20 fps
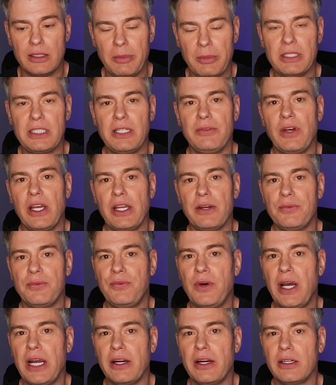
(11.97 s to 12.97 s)
Let me see if I can
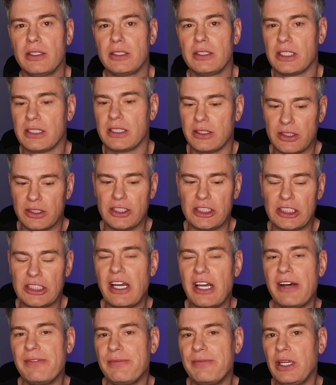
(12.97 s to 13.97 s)
just
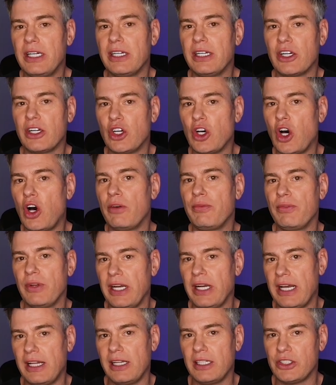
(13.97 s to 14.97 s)
stuff in a golf
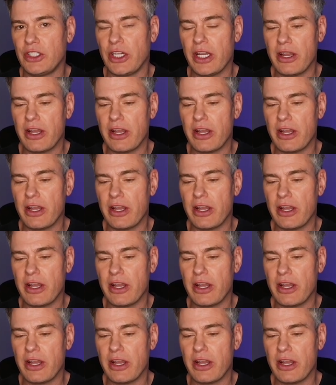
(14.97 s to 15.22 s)
analogy